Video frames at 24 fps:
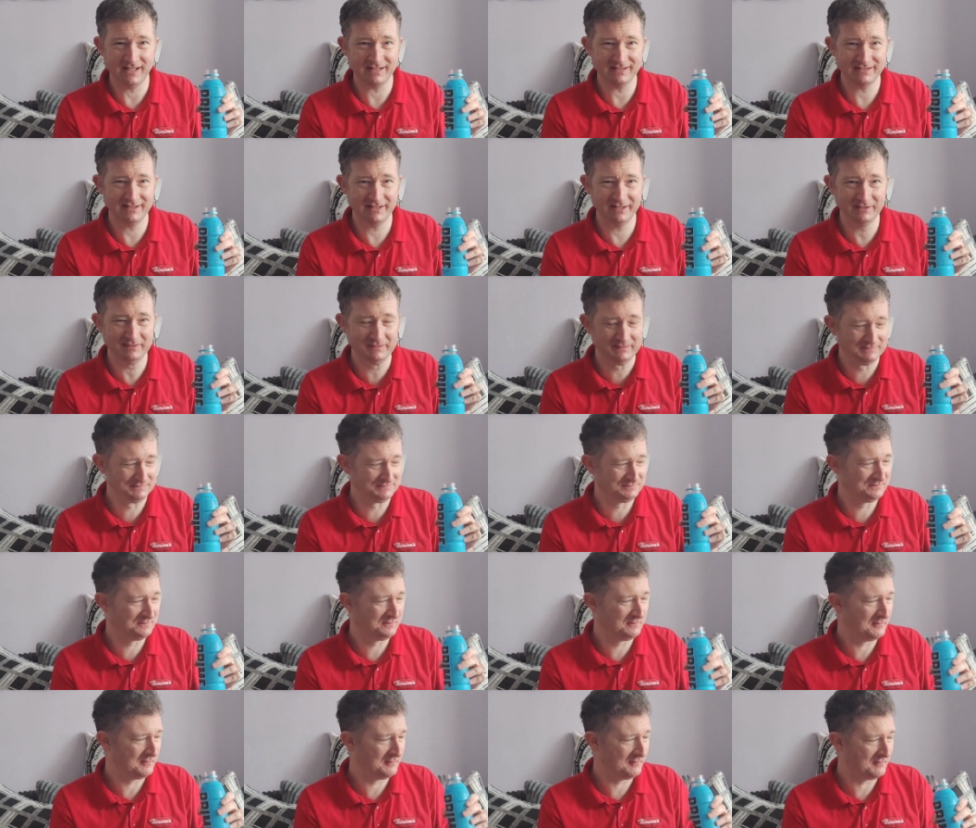nasty.
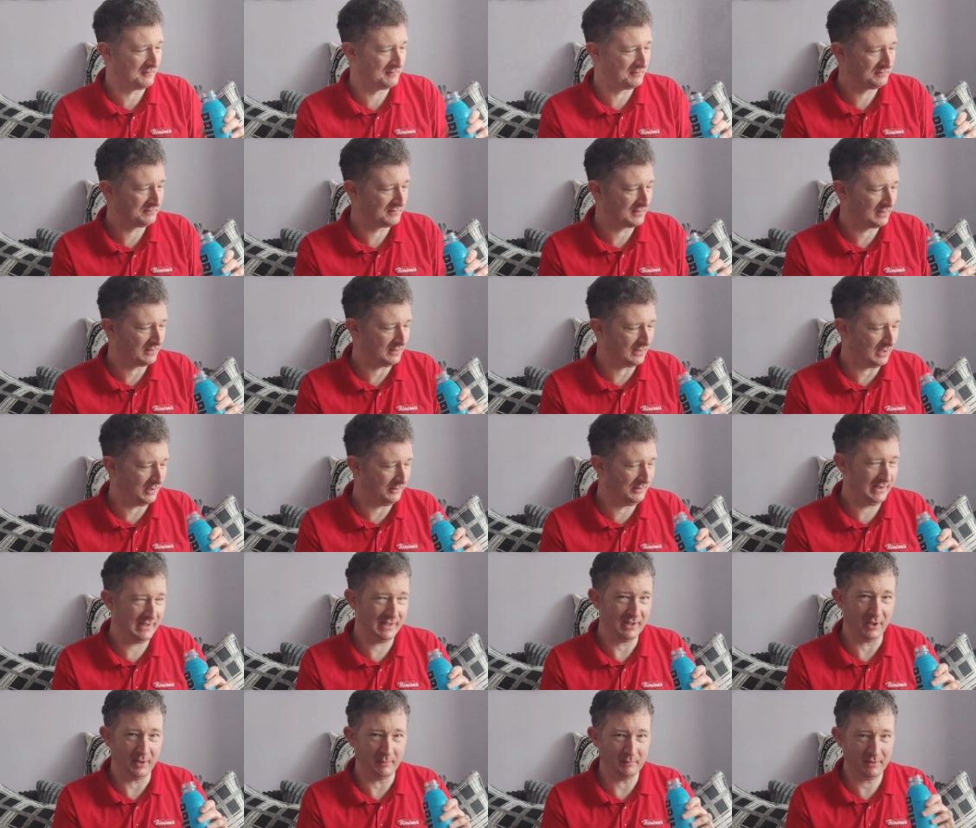I
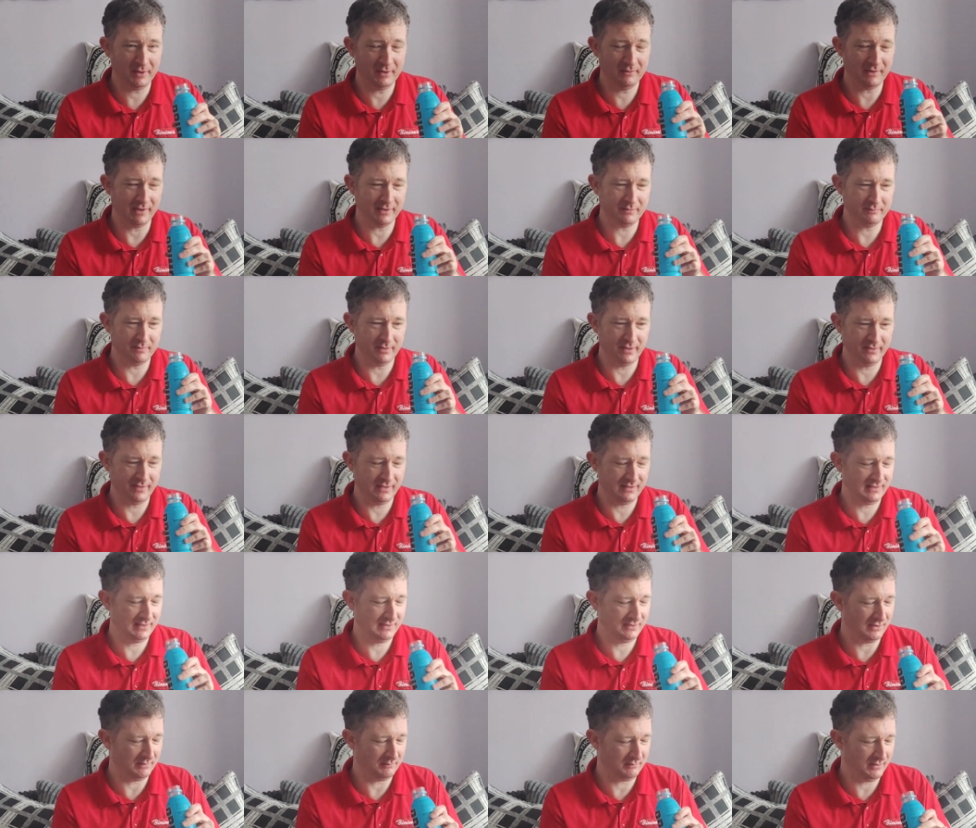really like blue raspberry. This
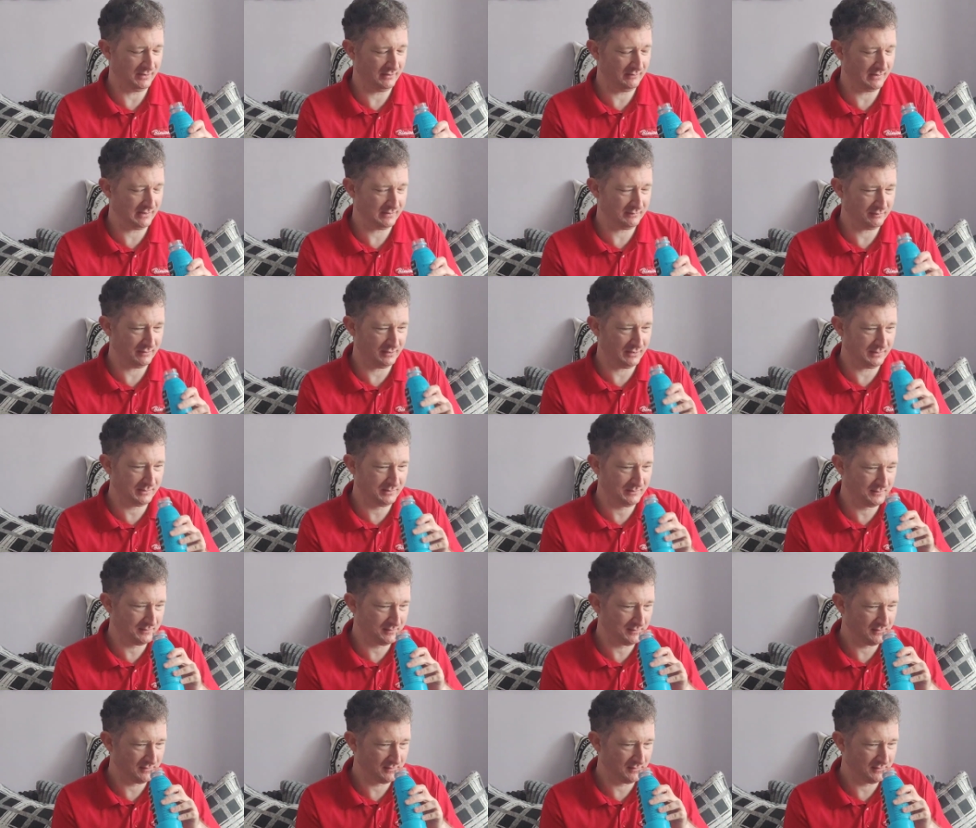is not blue raspberry.